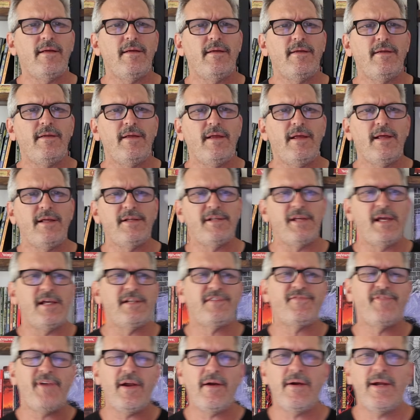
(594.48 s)

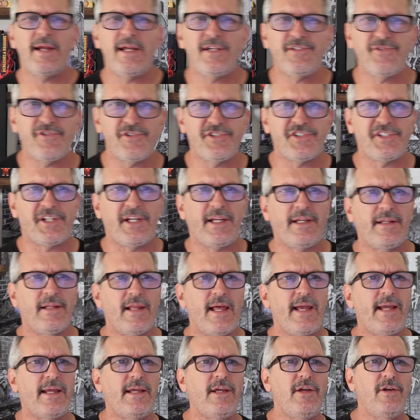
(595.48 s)
it's very interesting.
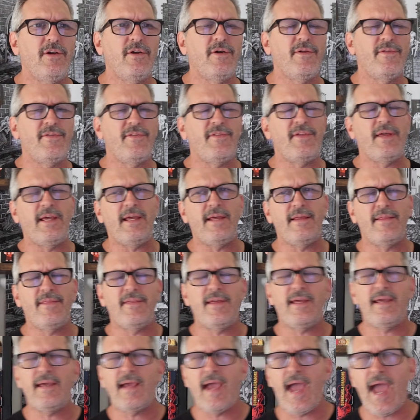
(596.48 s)
Like, you know,
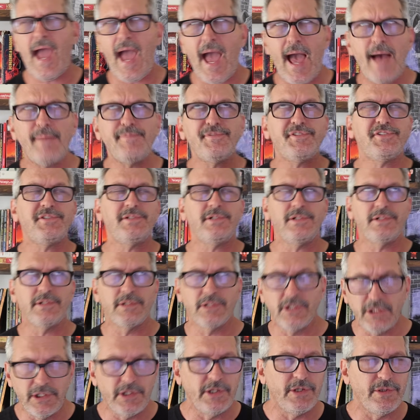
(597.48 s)
the
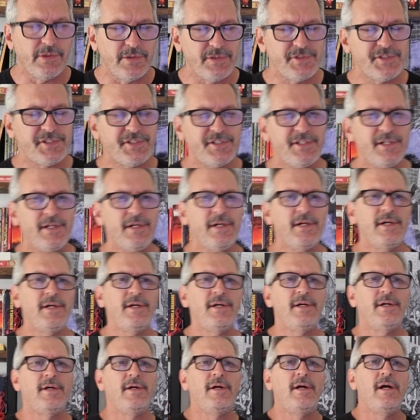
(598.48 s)
absolute
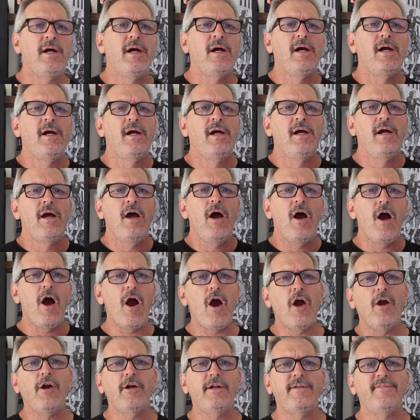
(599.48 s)

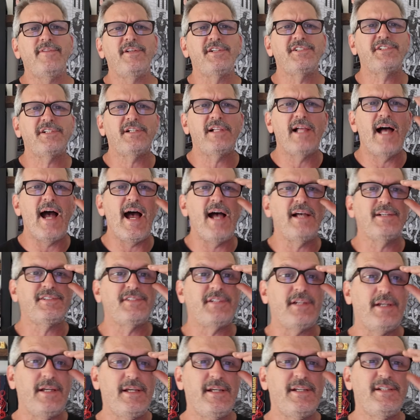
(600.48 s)
heart of this class
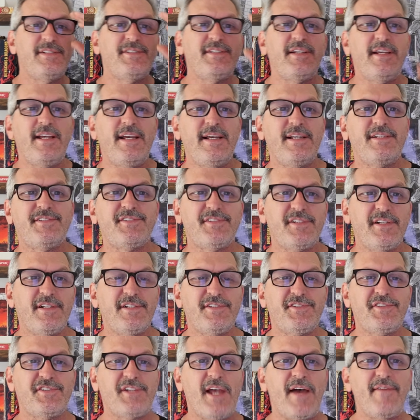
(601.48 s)
is its
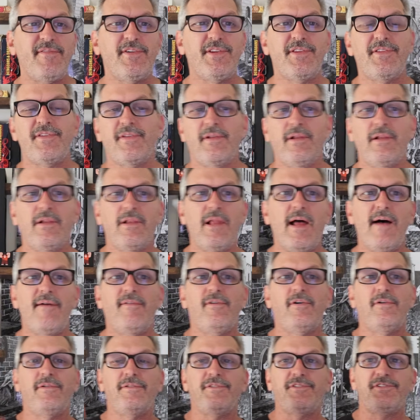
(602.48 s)
7th
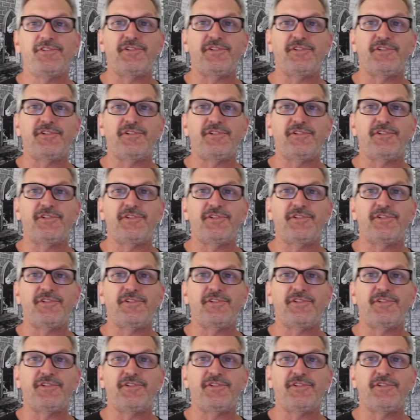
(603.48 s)
level